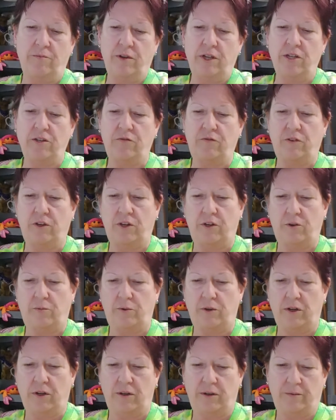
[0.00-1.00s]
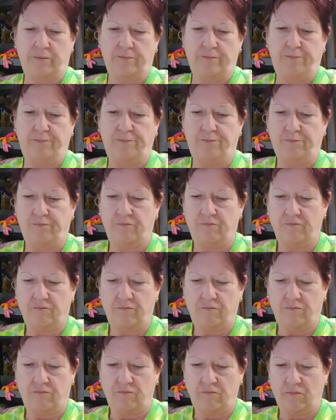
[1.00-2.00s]
much for your the
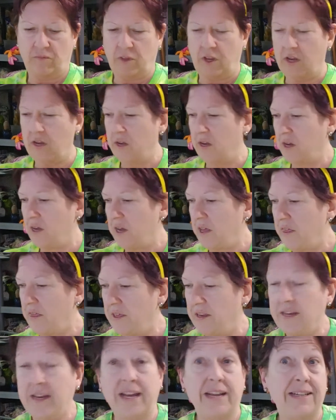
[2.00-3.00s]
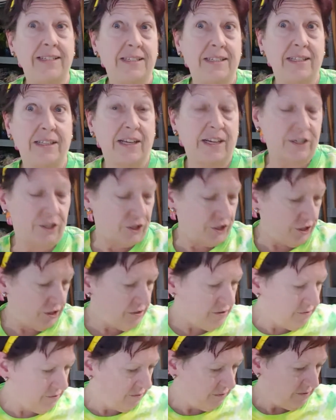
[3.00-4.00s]
nice
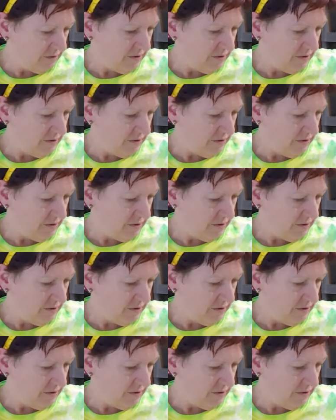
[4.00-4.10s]
selection.